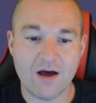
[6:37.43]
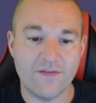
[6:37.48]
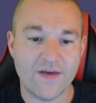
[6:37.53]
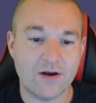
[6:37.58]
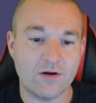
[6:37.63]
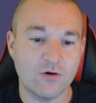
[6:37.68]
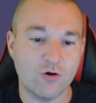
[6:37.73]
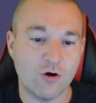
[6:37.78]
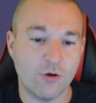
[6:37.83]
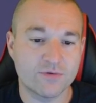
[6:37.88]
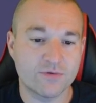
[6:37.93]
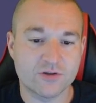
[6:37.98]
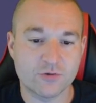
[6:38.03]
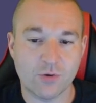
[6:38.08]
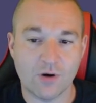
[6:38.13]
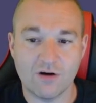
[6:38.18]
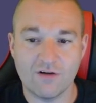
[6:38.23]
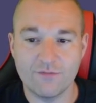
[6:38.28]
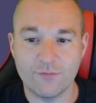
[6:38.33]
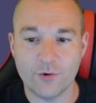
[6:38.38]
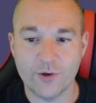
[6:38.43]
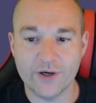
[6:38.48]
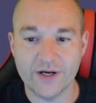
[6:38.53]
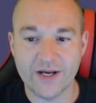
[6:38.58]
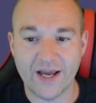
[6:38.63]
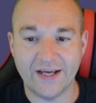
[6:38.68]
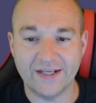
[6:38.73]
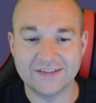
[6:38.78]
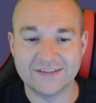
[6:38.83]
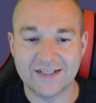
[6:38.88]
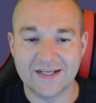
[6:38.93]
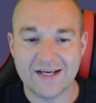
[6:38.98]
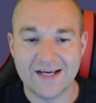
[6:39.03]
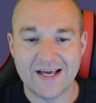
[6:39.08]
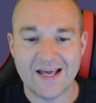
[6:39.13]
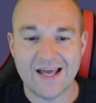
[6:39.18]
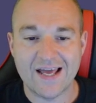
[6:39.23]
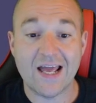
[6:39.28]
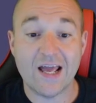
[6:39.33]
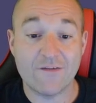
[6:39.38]
That'll go up to 12.8
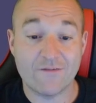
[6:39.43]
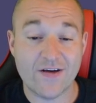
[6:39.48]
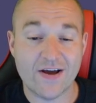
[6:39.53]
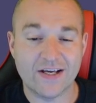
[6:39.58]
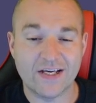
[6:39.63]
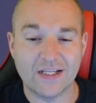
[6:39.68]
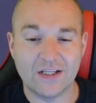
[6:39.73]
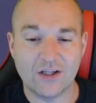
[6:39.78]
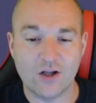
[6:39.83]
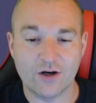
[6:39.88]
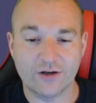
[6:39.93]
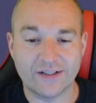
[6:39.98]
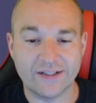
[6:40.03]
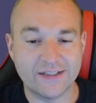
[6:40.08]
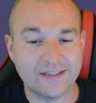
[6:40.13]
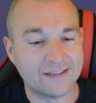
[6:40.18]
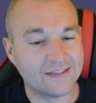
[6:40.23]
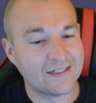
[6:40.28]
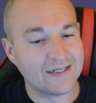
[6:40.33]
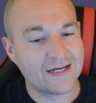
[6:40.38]
if I get lucky.